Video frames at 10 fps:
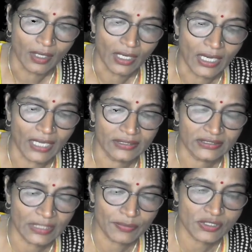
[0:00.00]
are the
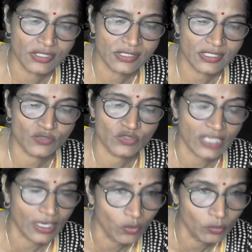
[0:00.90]
substances which
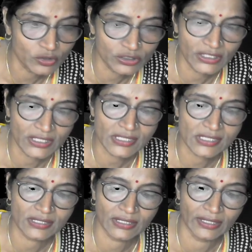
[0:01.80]
are homogeneous,
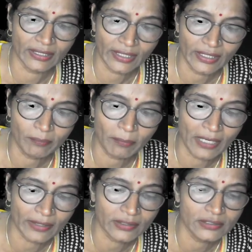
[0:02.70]
contain
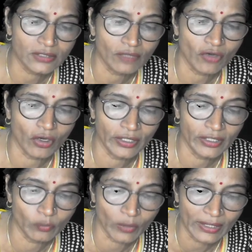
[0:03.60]
particles of only
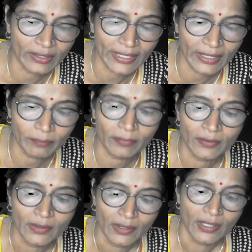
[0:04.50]
one type
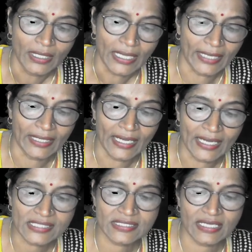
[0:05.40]
and
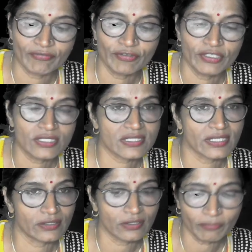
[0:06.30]
has definite set
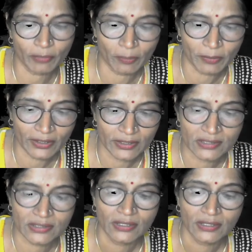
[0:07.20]
of properties.